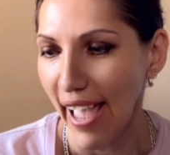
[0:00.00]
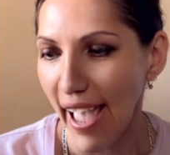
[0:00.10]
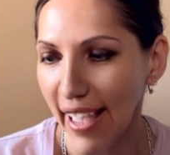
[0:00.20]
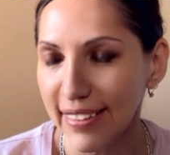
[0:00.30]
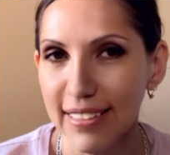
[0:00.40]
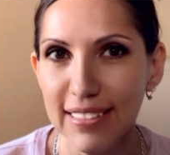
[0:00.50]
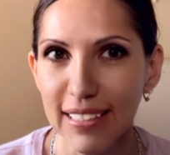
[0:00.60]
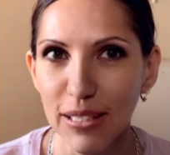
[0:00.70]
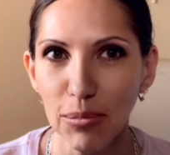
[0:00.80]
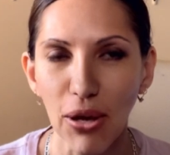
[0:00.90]
and it's
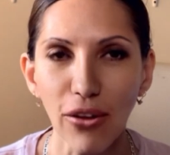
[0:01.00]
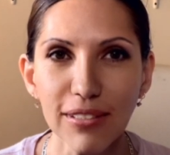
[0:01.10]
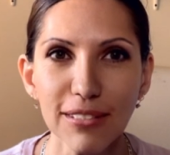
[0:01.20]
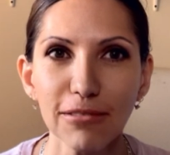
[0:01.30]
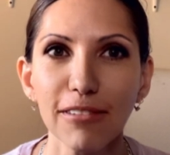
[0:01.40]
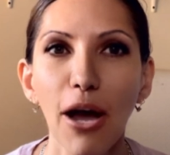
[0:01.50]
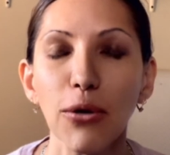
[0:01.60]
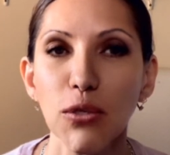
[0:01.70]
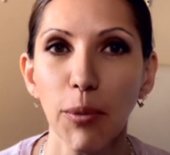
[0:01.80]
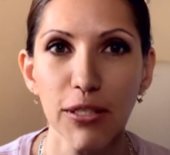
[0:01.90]
gonna be also
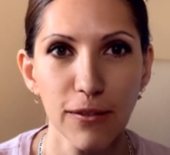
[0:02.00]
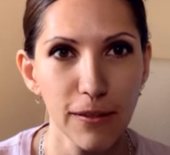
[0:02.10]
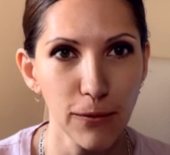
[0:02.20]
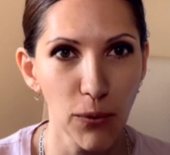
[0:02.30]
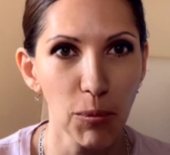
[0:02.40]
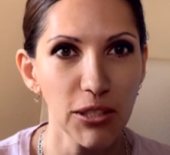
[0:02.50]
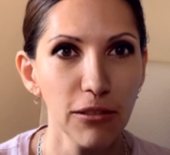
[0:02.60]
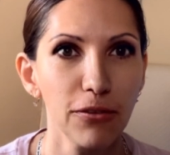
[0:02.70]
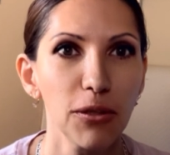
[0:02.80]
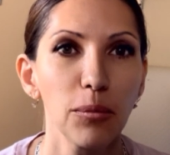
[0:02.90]
flowers, but it's from a
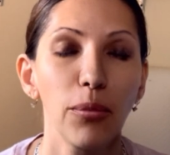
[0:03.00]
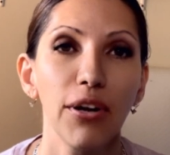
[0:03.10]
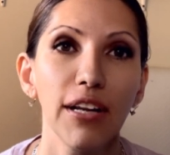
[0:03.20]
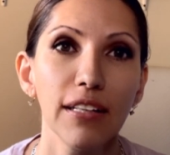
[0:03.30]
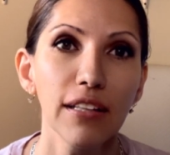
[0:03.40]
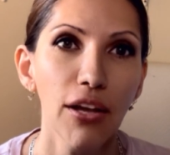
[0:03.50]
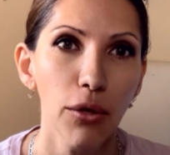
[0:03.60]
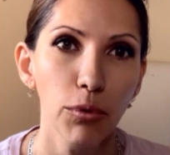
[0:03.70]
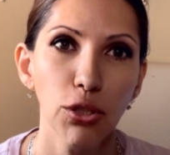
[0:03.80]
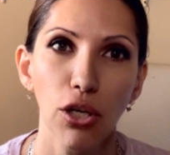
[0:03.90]
different brand.
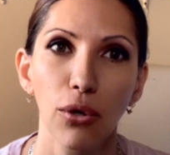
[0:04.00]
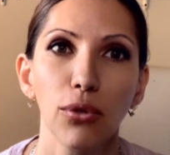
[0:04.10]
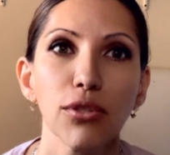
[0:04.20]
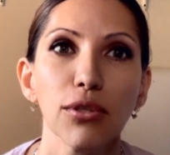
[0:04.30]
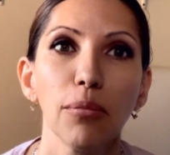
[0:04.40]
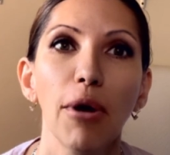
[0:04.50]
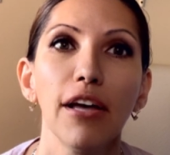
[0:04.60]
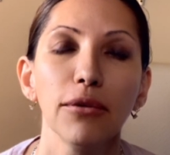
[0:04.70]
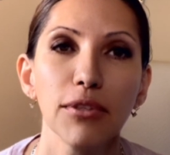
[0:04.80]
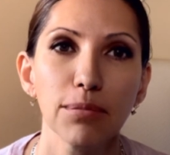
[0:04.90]
which I also
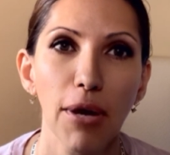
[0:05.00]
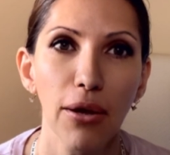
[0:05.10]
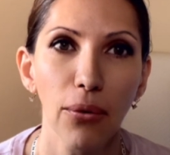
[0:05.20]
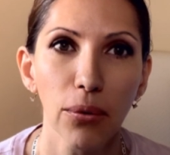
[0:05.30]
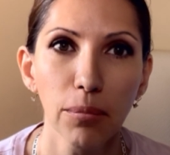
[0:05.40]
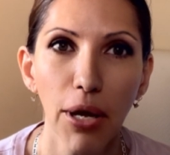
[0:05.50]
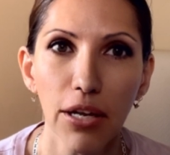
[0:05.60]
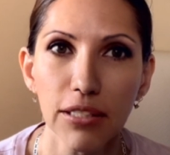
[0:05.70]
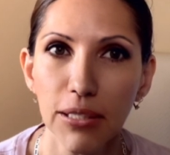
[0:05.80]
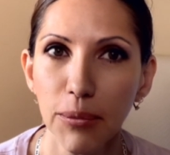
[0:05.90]
bought with my own
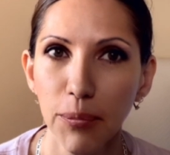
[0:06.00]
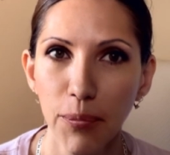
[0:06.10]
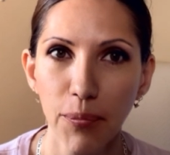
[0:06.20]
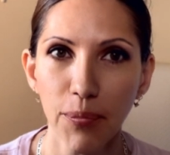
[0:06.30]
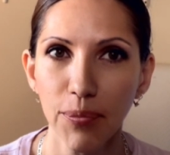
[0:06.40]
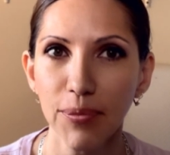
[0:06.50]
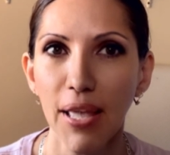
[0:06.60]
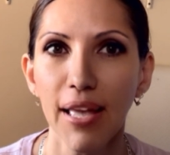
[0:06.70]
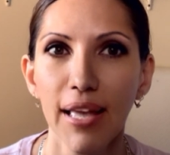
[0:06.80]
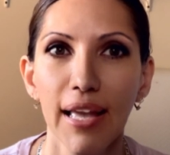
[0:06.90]
money.
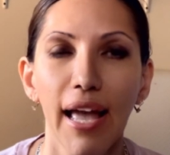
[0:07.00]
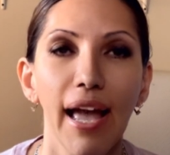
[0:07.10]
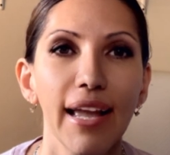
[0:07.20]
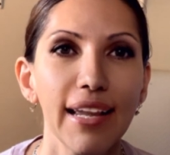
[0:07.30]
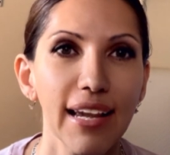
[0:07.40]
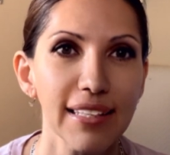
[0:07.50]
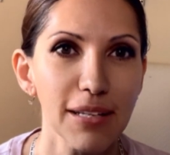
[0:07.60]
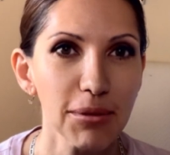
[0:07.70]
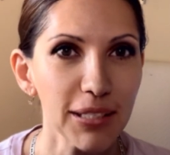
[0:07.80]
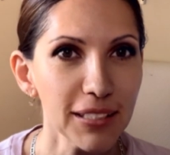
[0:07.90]
And
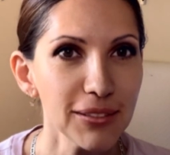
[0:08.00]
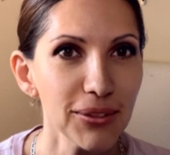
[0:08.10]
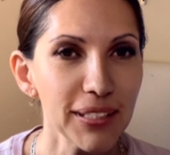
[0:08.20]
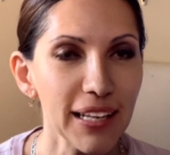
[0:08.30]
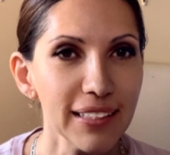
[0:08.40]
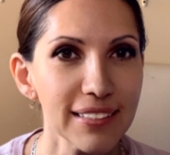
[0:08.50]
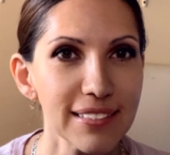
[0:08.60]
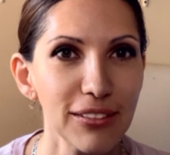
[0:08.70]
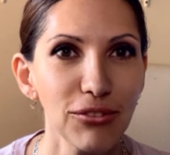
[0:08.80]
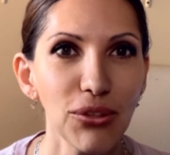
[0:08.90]
I'm gonna do an
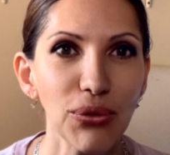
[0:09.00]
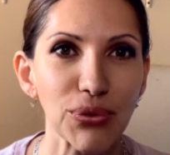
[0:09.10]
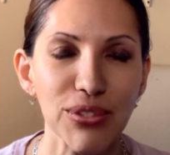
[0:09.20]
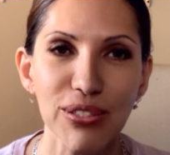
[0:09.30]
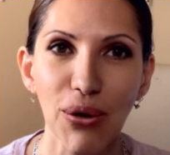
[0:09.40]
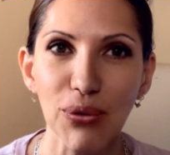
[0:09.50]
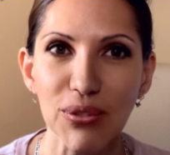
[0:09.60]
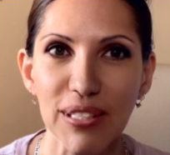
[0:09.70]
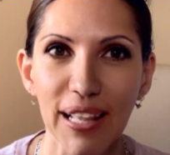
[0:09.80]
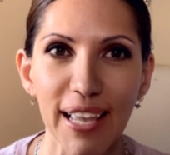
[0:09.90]
honest review. So
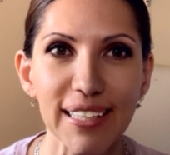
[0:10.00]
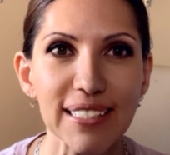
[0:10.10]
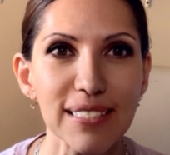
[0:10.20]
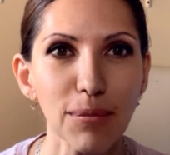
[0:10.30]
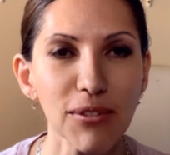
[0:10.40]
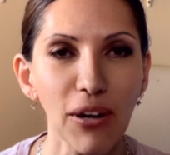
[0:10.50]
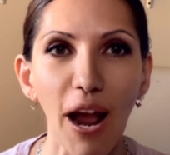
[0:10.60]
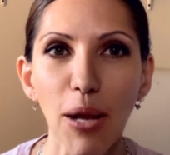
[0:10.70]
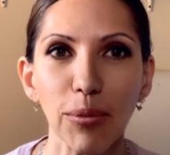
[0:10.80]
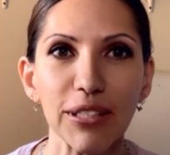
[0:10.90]
like and
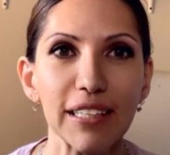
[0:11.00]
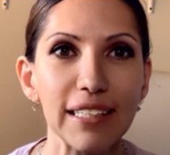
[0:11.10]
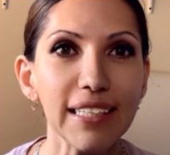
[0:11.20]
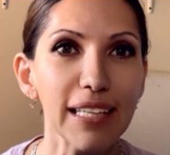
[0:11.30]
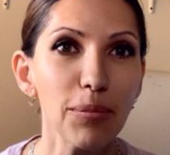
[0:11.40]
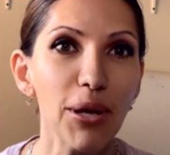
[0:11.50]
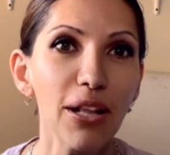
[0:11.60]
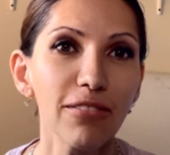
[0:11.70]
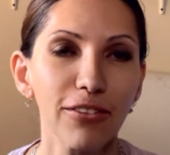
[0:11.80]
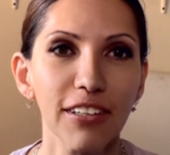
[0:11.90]
subscribe and click the
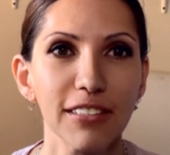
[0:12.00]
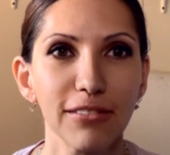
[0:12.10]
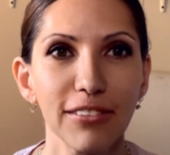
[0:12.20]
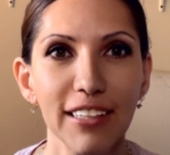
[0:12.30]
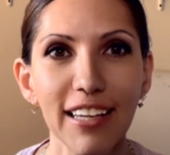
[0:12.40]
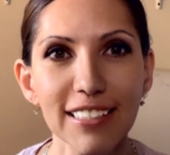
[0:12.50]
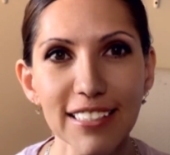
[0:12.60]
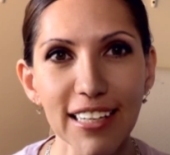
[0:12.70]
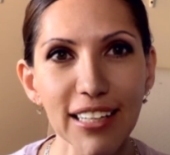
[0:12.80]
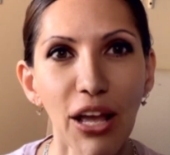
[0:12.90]
bell for
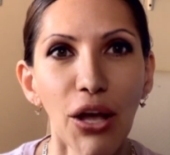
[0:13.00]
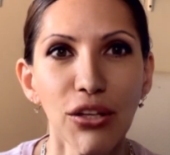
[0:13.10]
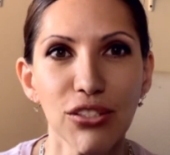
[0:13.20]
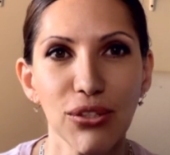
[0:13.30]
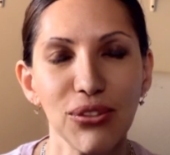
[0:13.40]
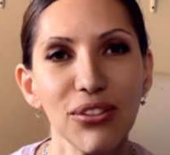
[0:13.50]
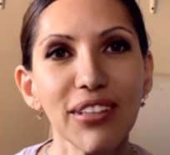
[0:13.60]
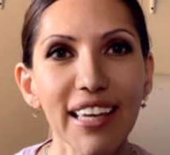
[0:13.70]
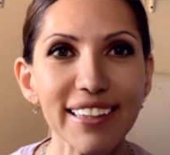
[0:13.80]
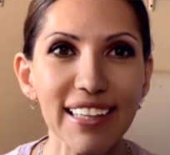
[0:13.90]
notification so you
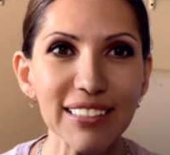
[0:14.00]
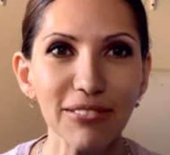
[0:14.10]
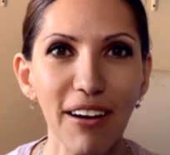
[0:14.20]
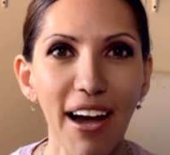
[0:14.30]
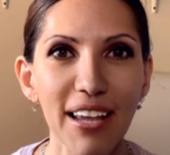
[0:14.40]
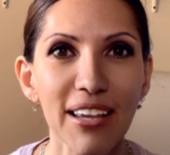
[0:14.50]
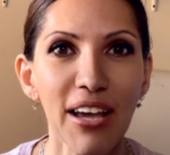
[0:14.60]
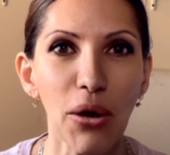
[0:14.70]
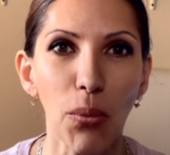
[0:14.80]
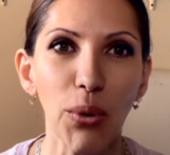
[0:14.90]
get notified
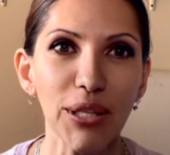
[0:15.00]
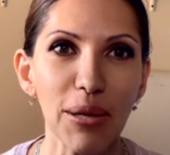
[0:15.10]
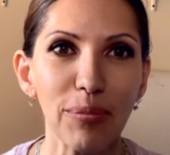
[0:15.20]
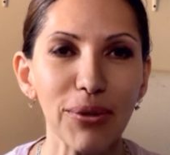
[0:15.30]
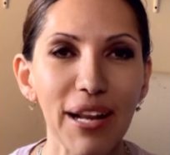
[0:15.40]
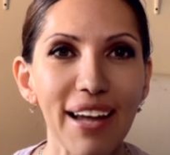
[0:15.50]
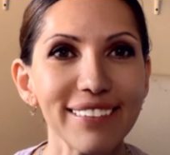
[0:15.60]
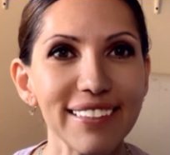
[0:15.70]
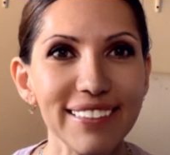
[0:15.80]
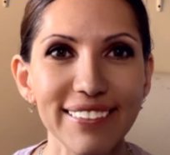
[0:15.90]
when I put
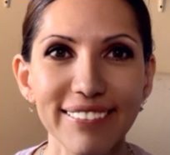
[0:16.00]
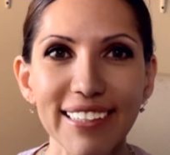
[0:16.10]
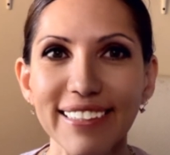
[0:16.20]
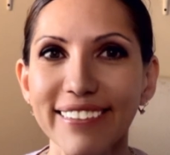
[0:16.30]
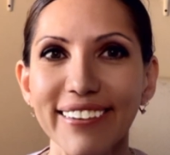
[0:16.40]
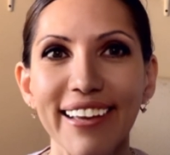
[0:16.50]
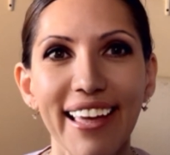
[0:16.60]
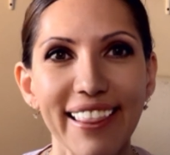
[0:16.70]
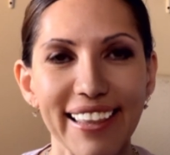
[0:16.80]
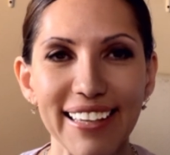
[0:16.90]
out a new video.
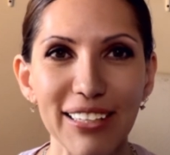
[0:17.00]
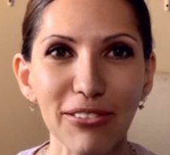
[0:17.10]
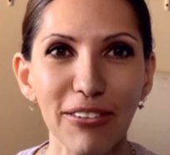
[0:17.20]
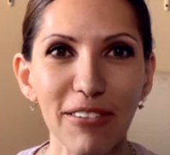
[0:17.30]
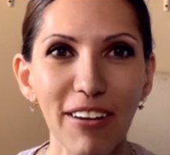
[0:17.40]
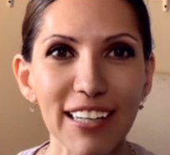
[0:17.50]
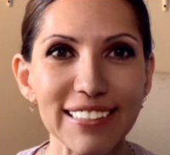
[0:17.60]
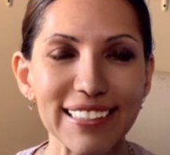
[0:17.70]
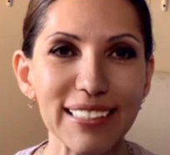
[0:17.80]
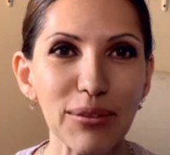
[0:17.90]
Thank you for
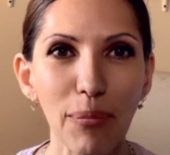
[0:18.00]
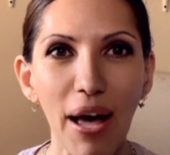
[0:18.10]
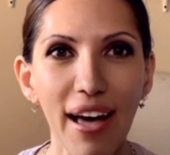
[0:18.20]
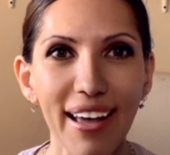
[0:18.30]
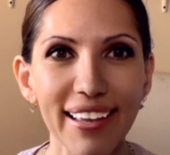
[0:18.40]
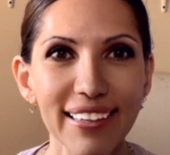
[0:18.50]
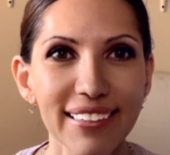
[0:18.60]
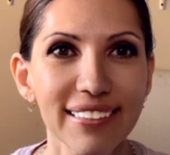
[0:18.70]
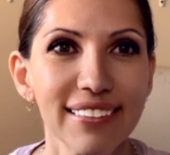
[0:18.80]
watching. Bye!